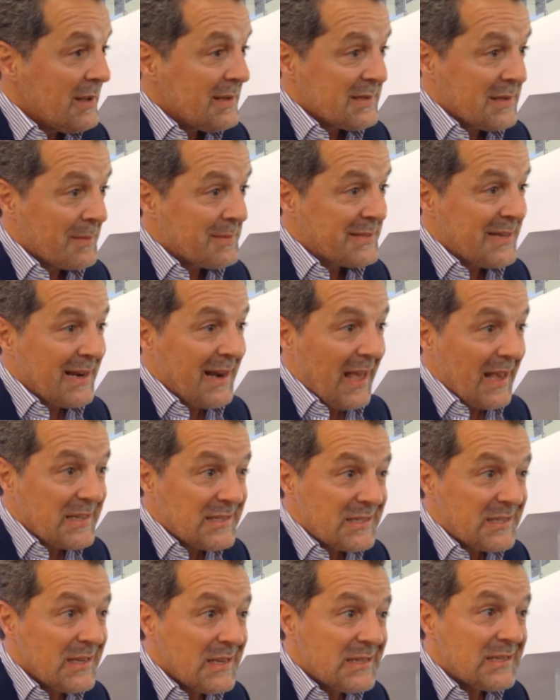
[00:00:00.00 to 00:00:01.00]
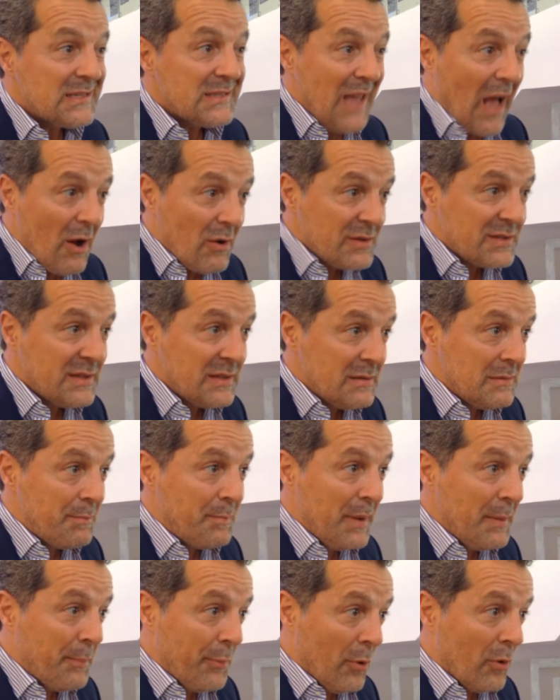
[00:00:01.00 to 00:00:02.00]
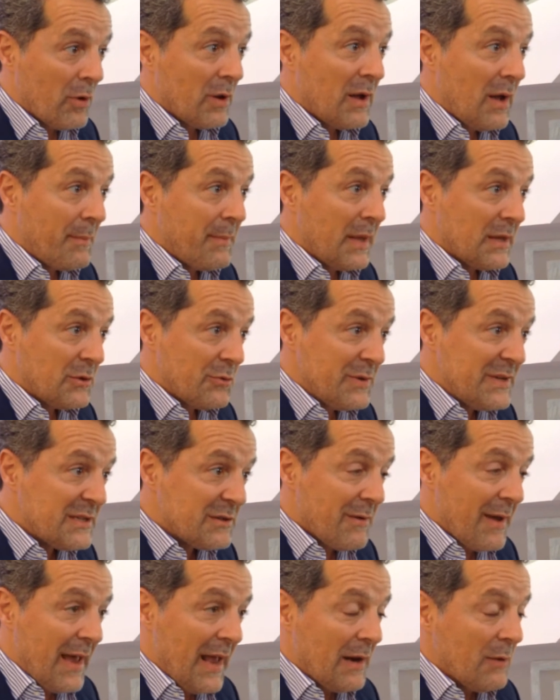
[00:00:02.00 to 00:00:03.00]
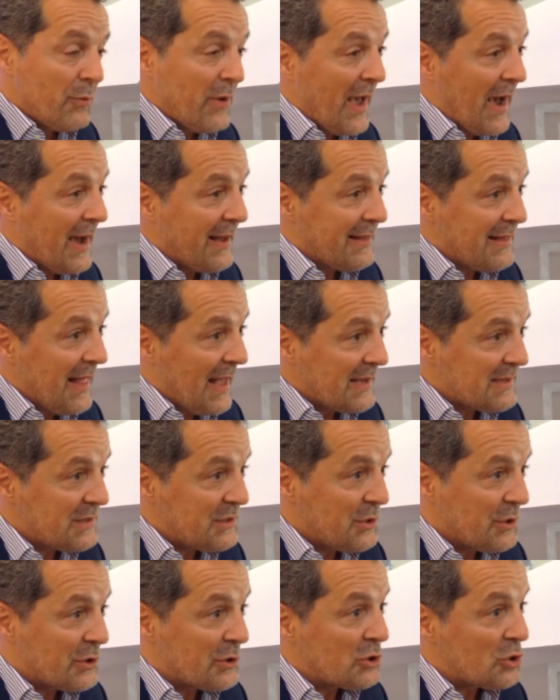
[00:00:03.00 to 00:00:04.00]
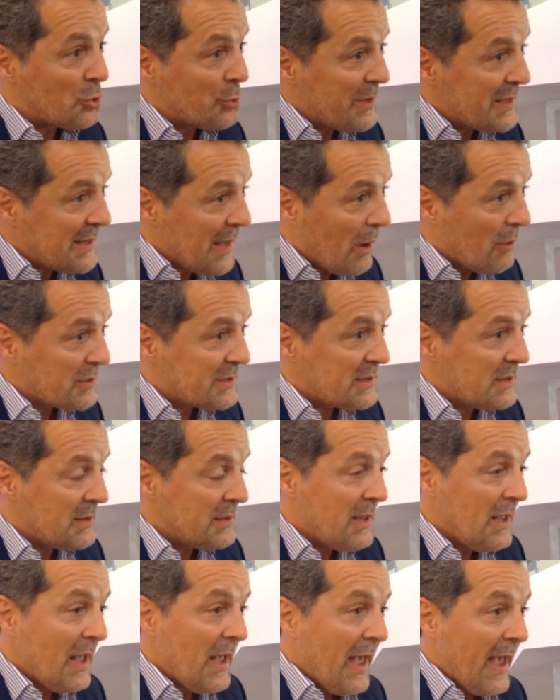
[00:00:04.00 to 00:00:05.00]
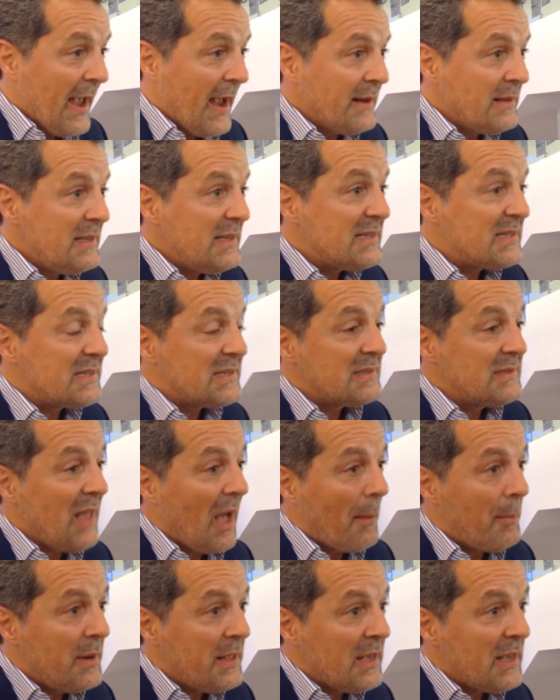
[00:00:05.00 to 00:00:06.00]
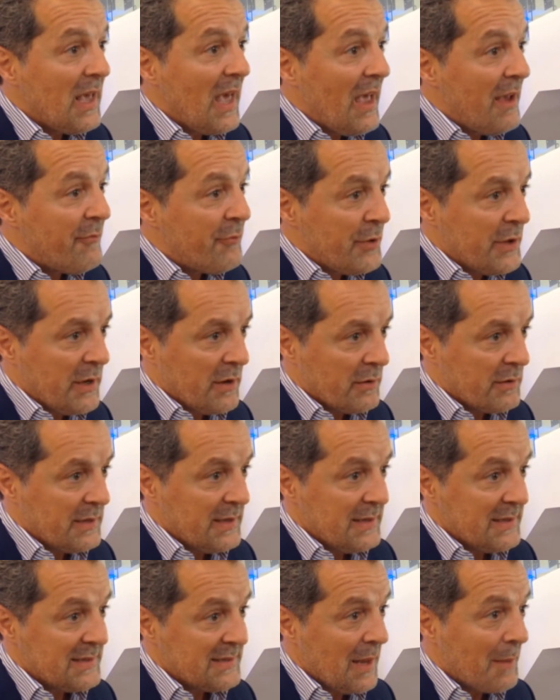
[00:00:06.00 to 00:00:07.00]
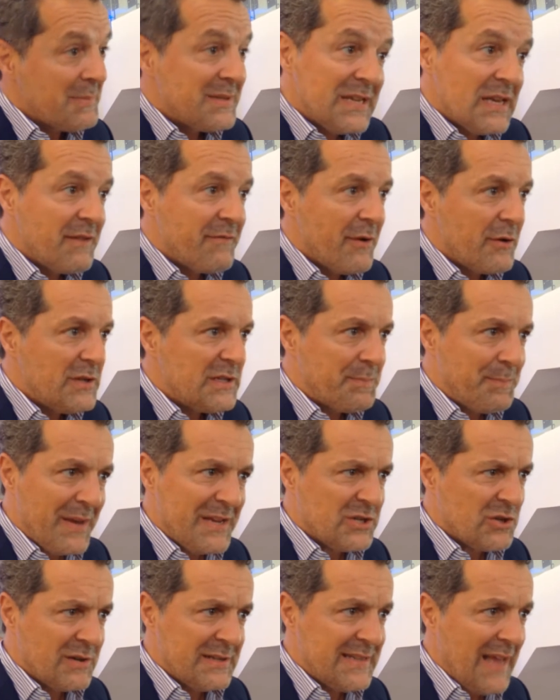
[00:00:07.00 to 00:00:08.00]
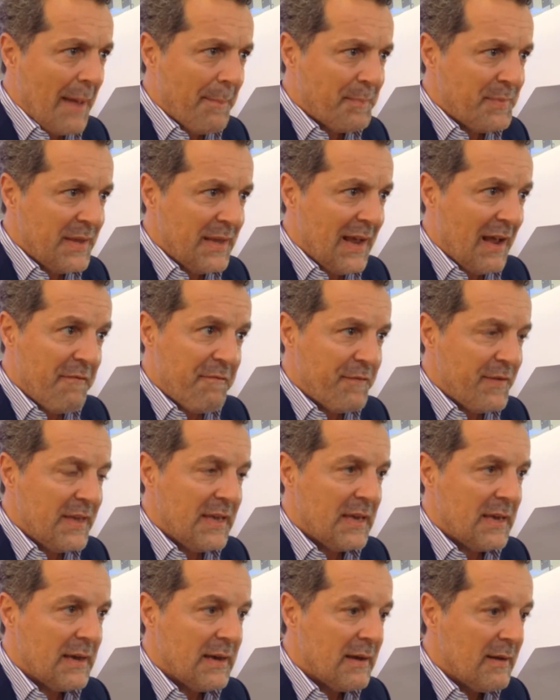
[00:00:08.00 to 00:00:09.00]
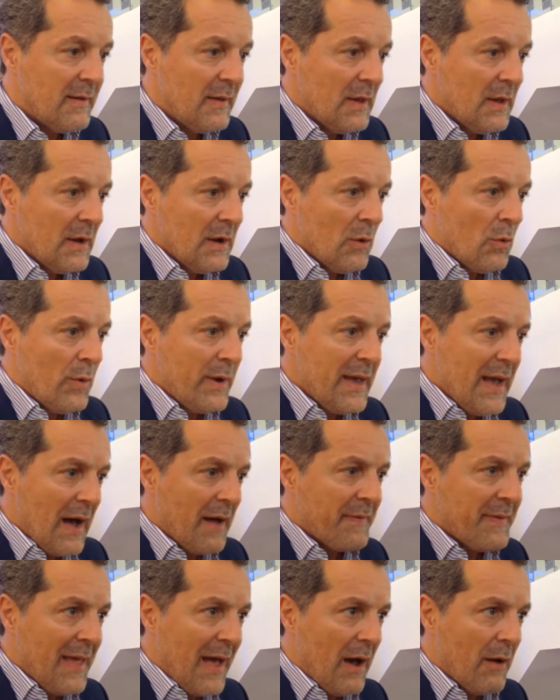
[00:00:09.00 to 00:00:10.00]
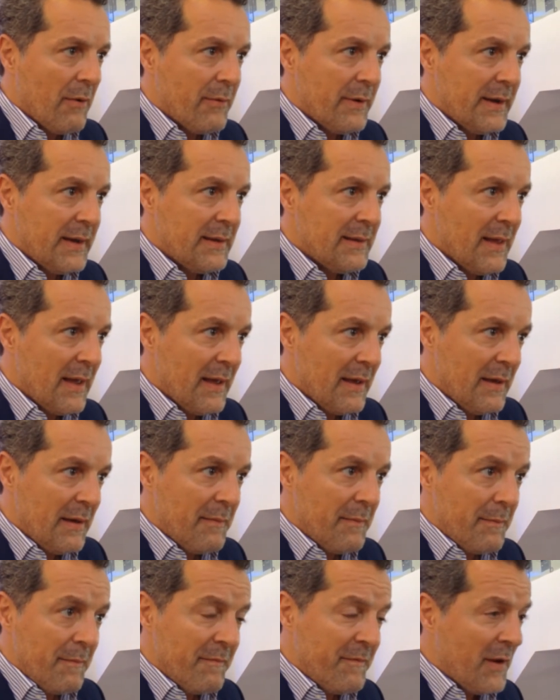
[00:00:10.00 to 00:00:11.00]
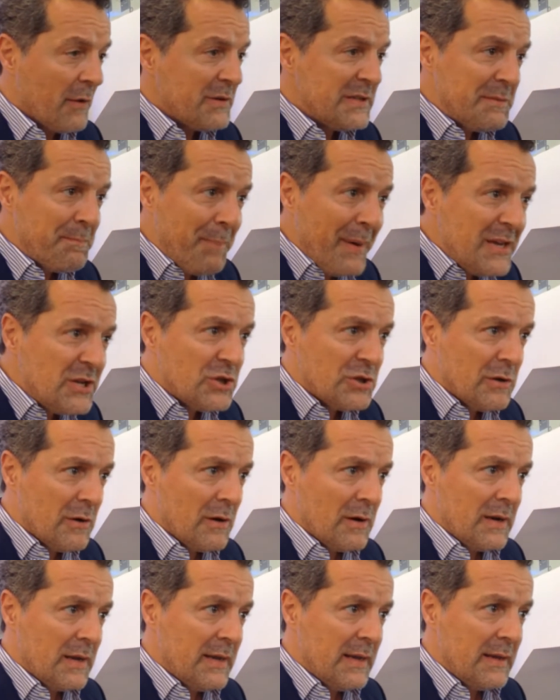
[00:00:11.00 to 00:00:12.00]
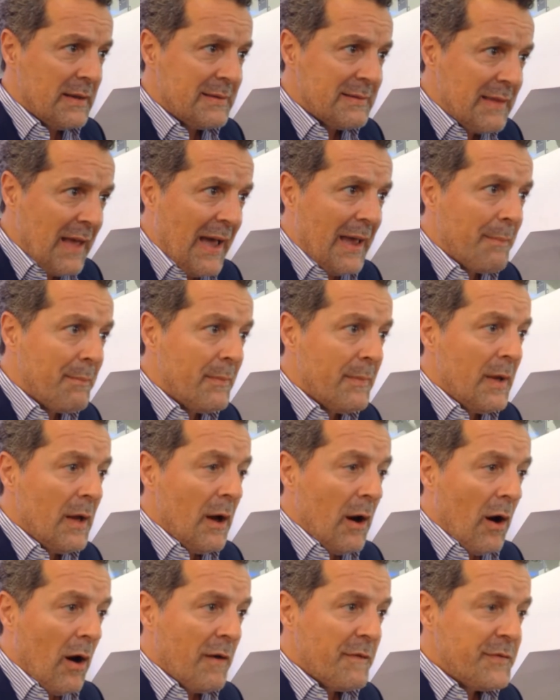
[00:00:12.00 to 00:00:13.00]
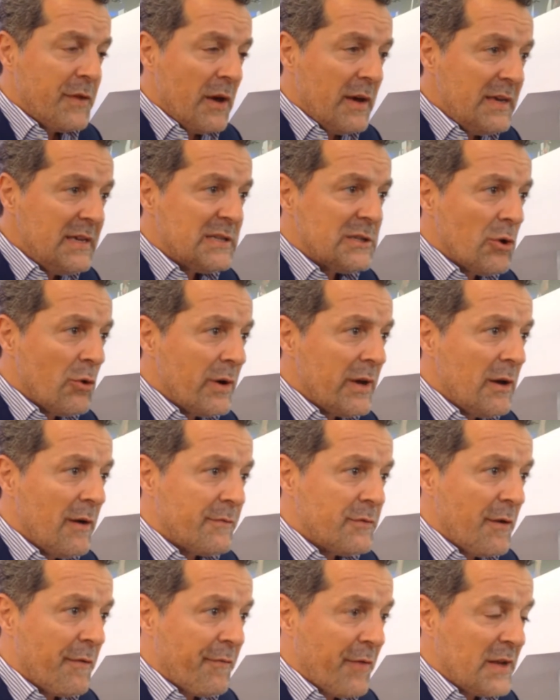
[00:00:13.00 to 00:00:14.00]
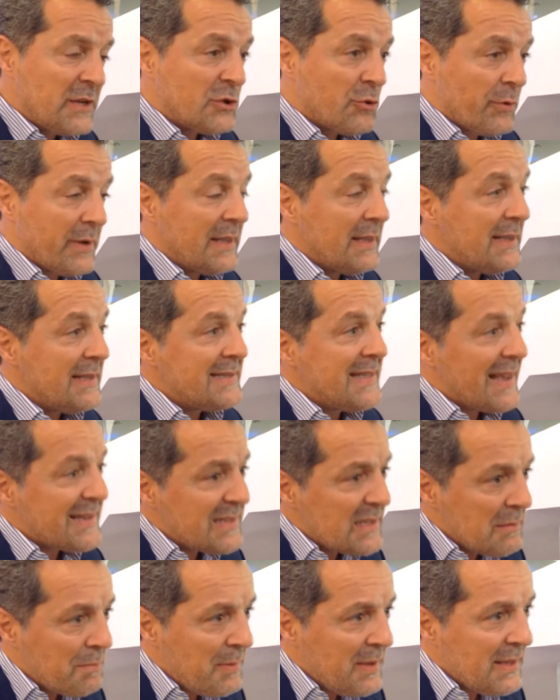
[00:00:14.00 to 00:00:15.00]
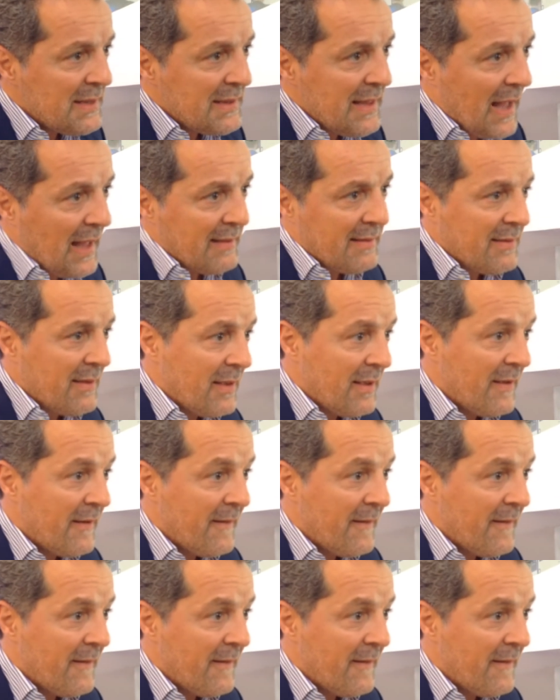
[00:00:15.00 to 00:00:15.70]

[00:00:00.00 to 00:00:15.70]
something like 6,000 people coming to Israel. We had last year 3,000, and it's doubling every year. Something very special is happening. I think we are now in a very special time of the history of the French Jewry. It doesn't mean that